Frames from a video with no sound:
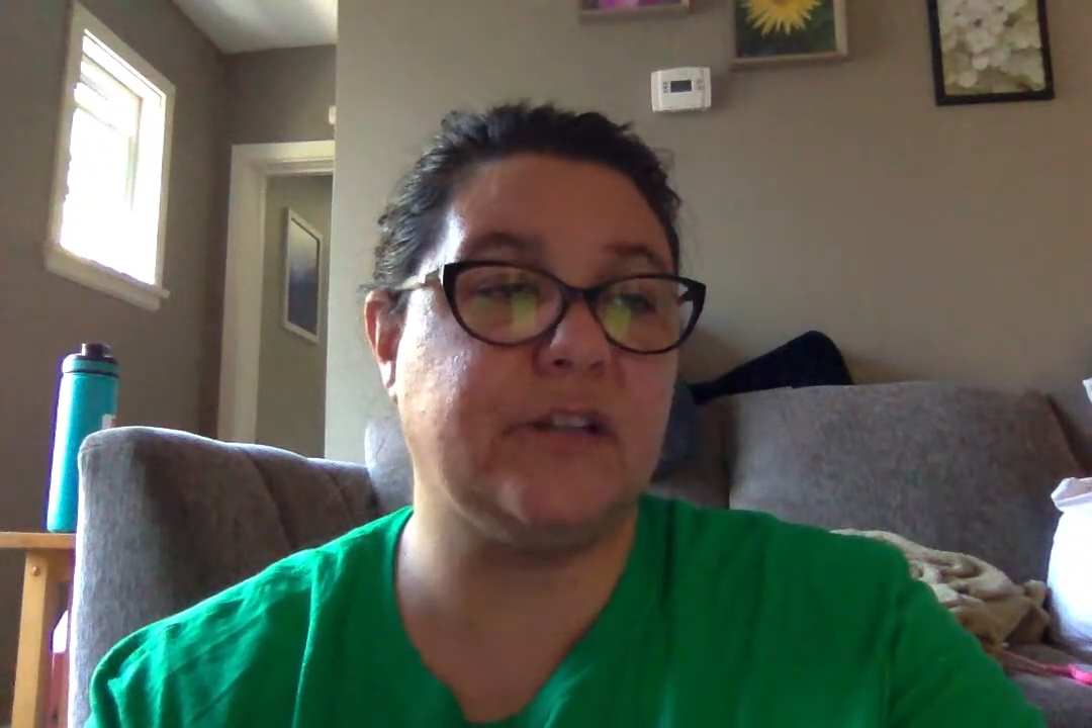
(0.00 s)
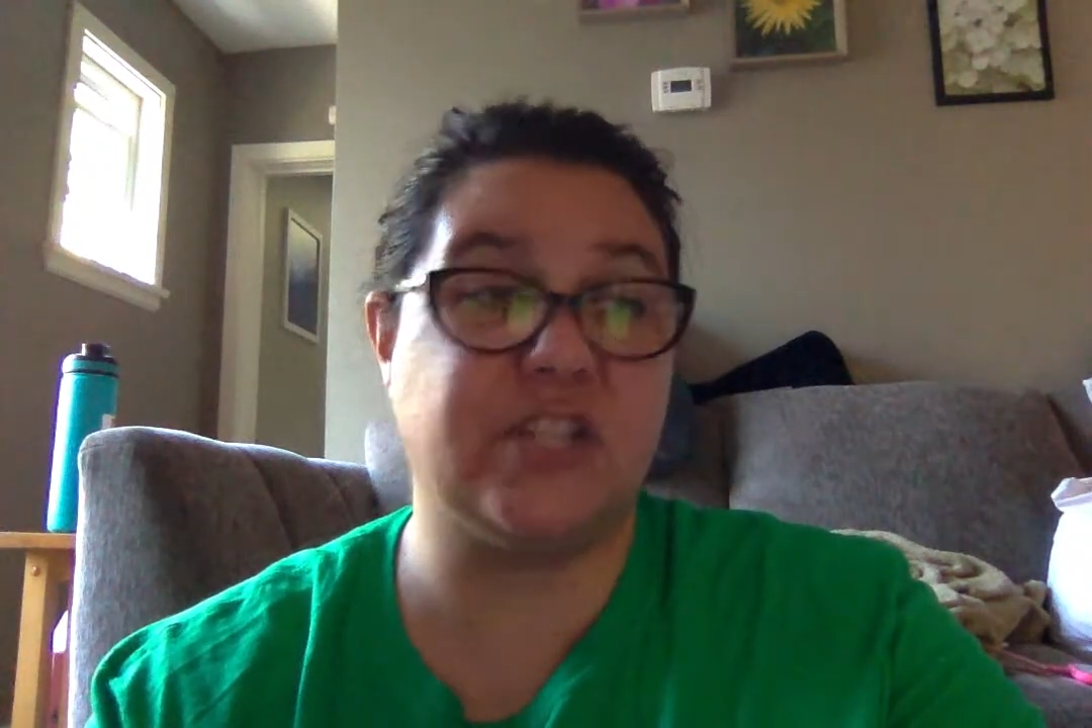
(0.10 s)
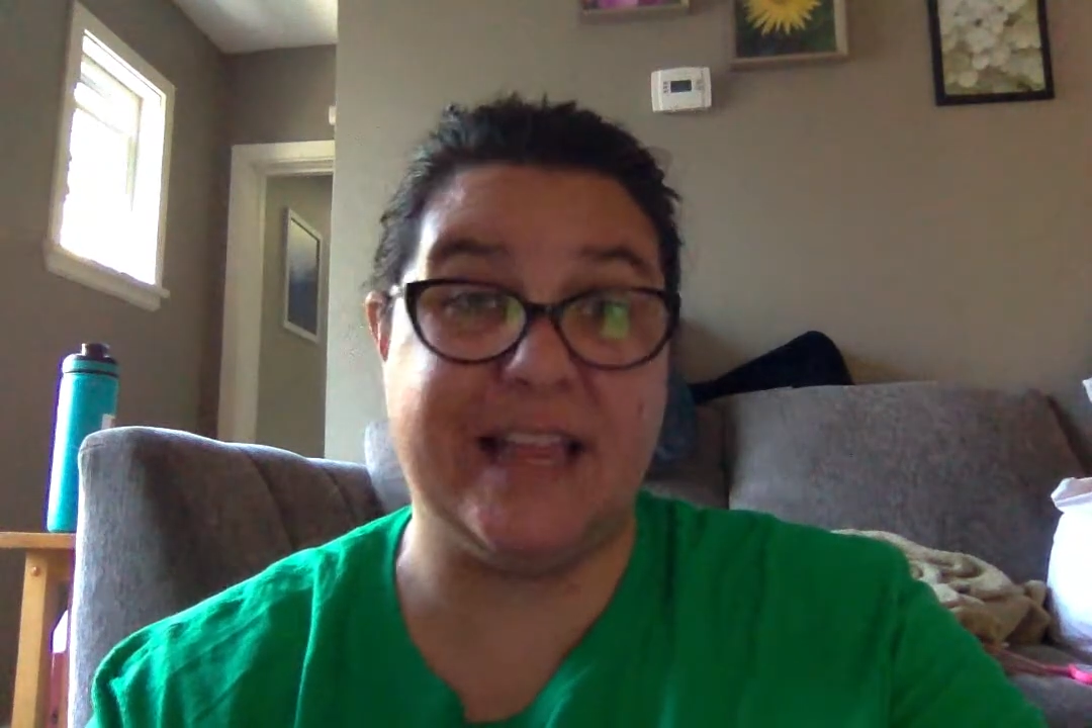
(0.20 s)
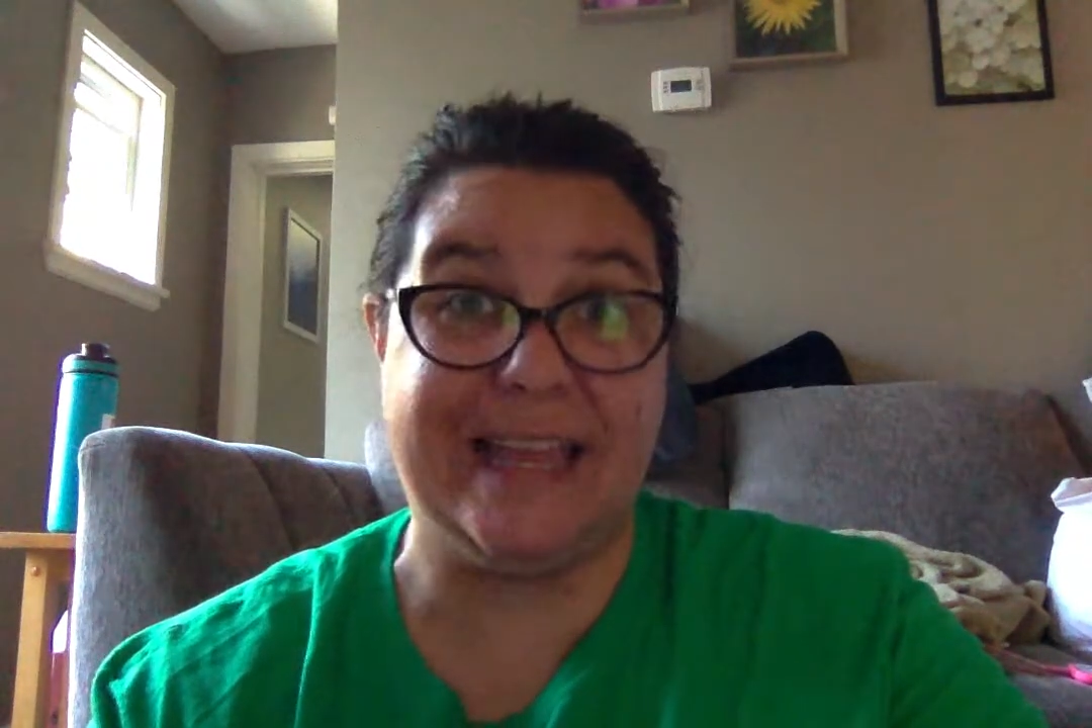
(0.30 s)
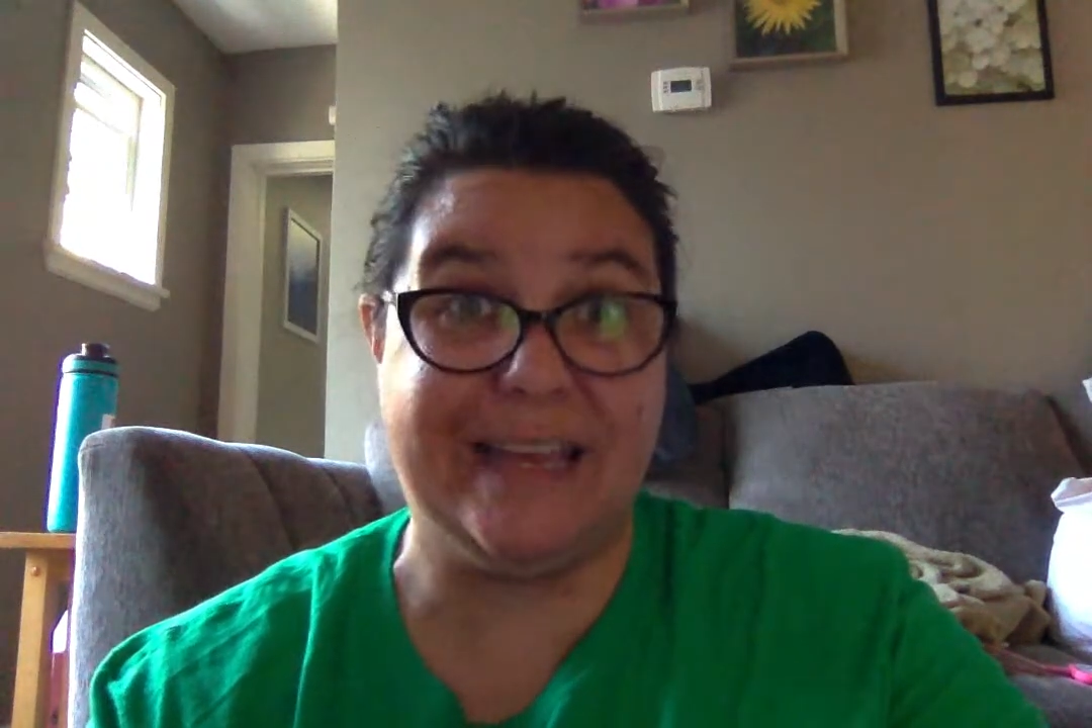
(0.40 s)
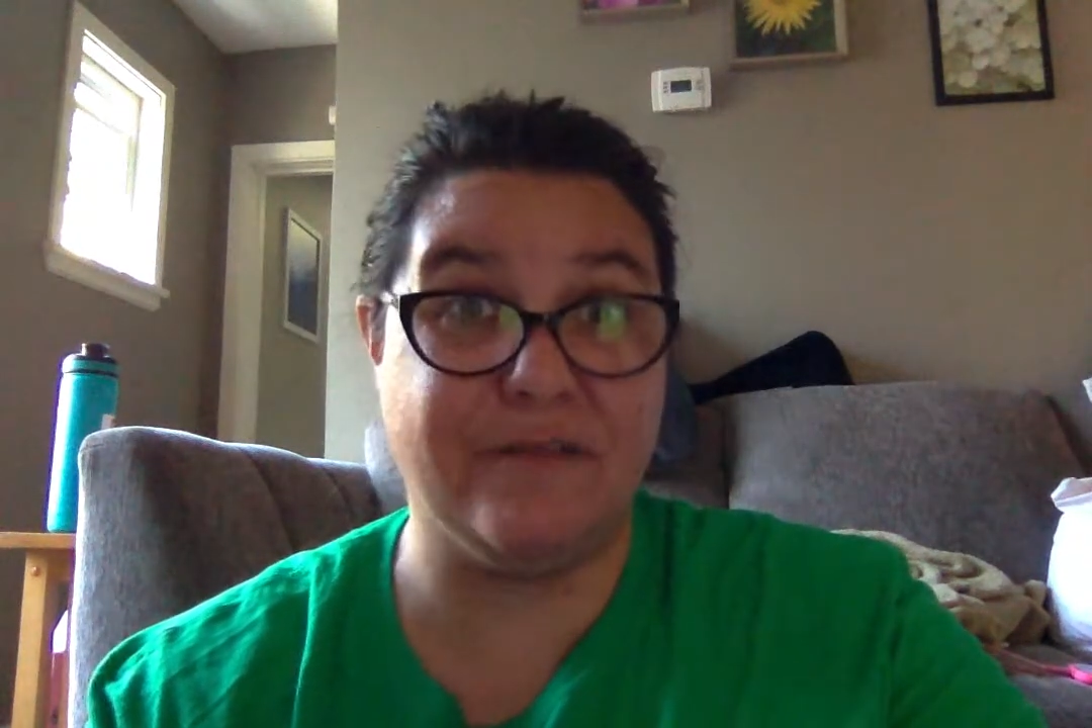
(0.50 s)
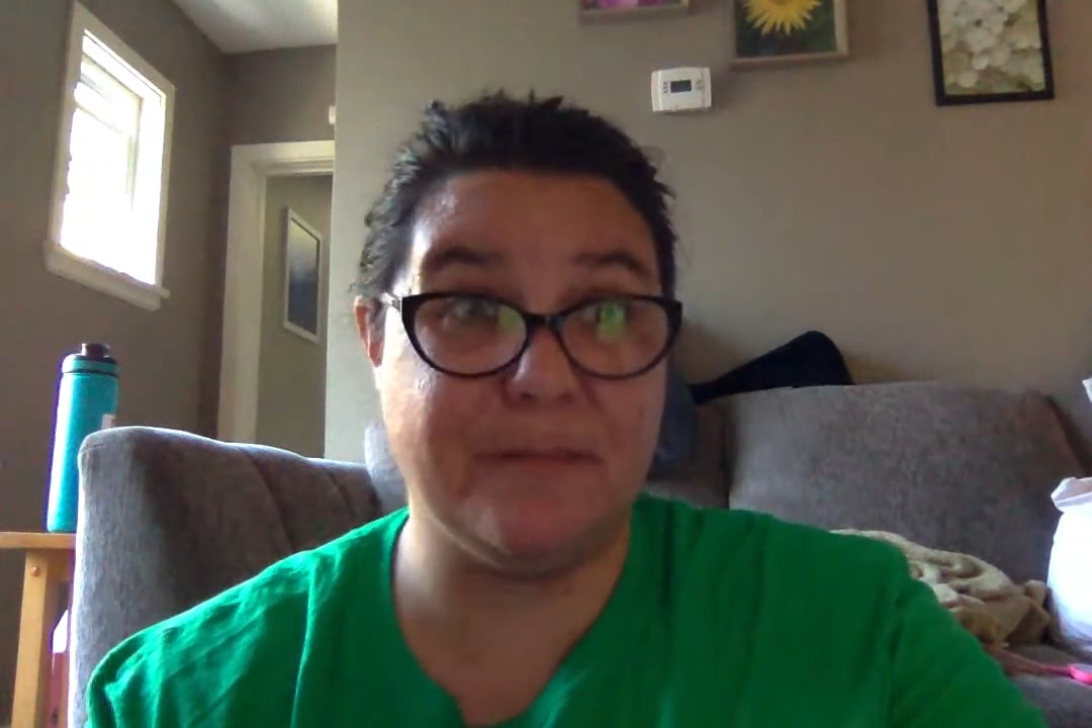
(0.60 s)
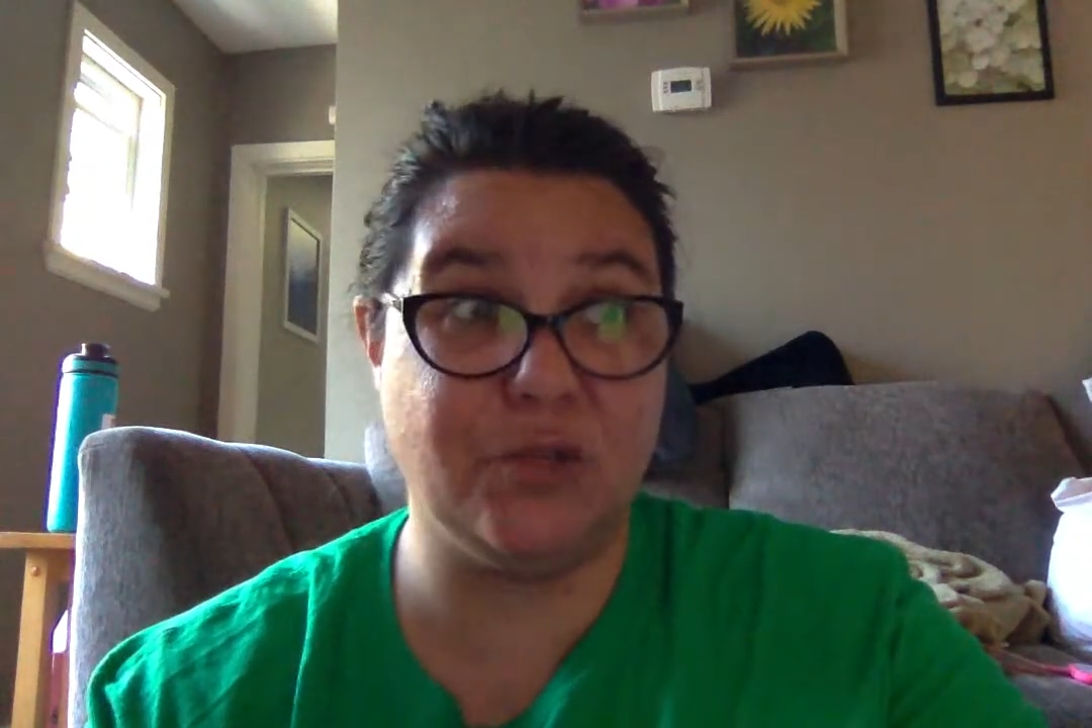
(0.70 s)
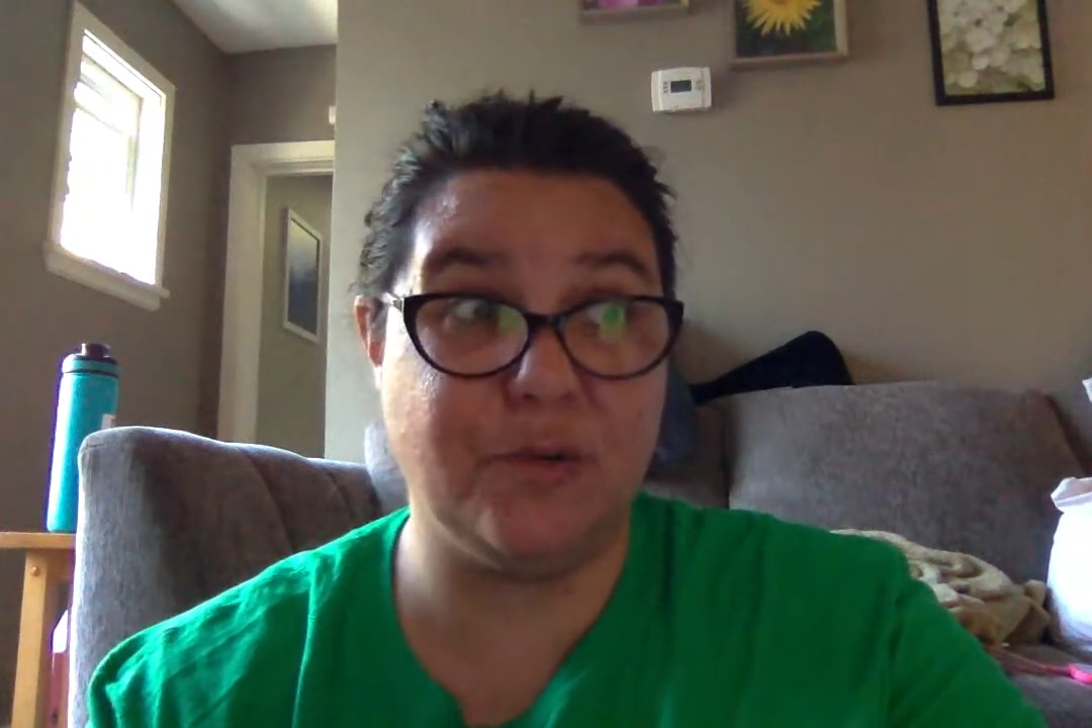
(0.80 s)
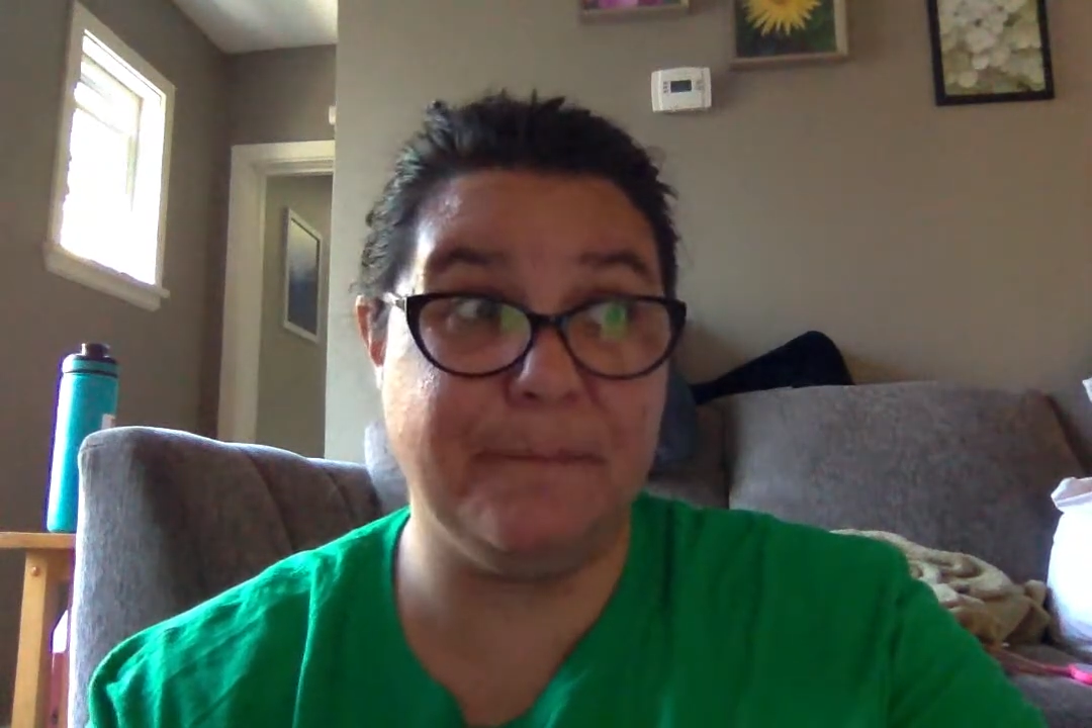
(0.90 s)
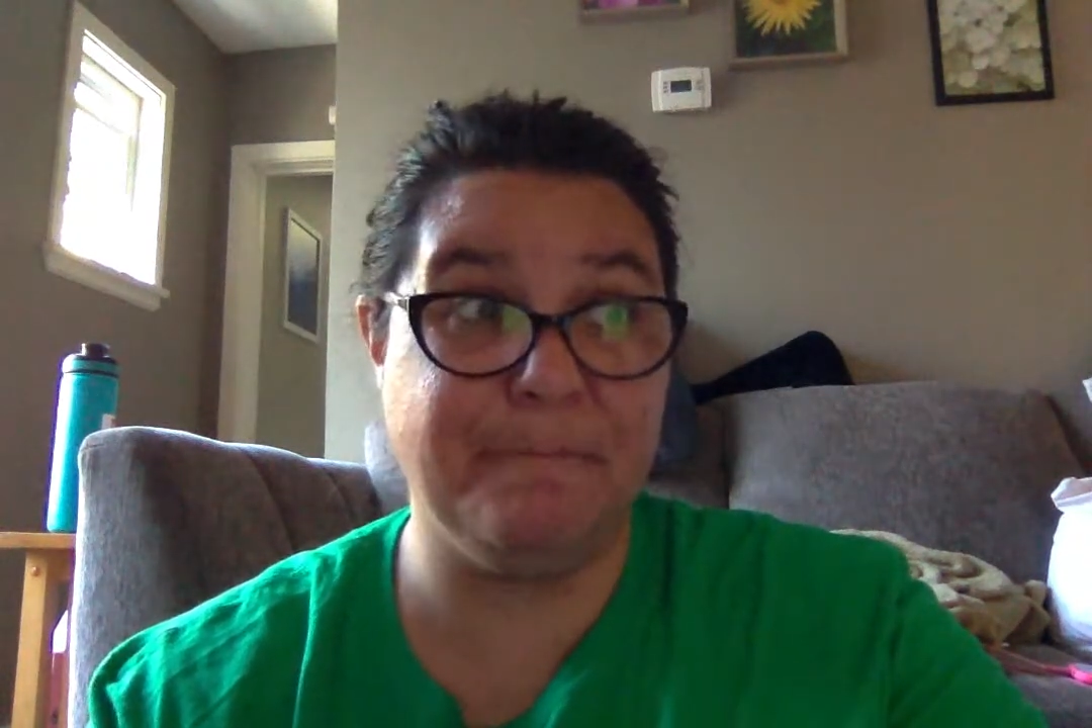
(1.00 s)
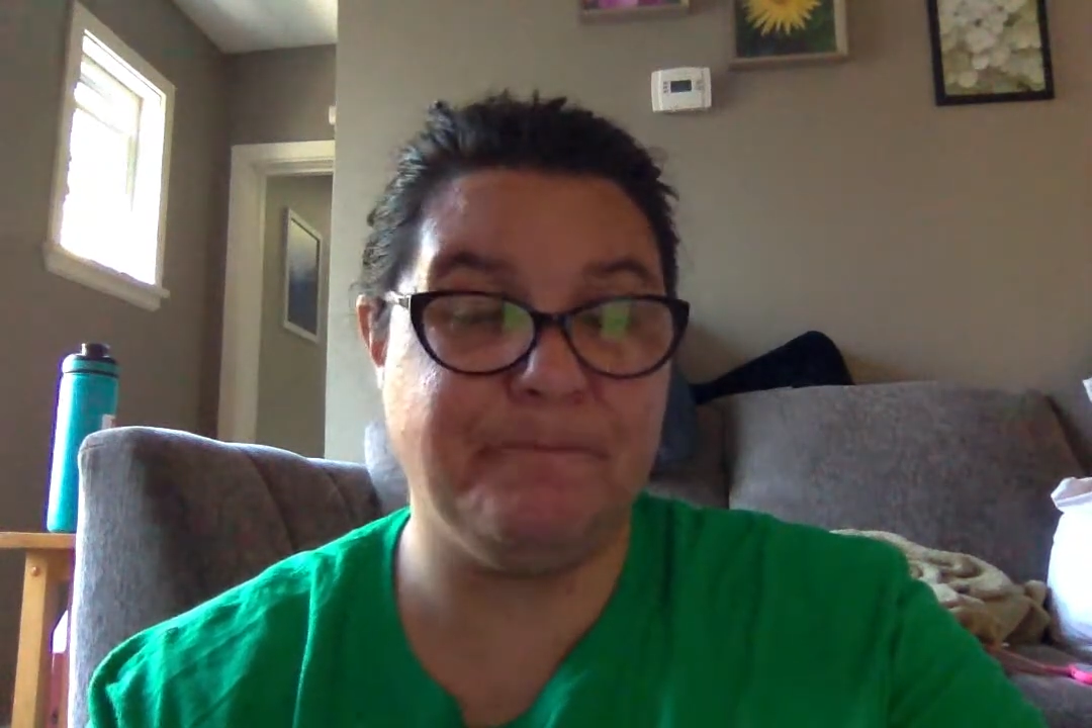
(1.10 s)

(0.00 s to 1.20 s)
Shall I give them to him?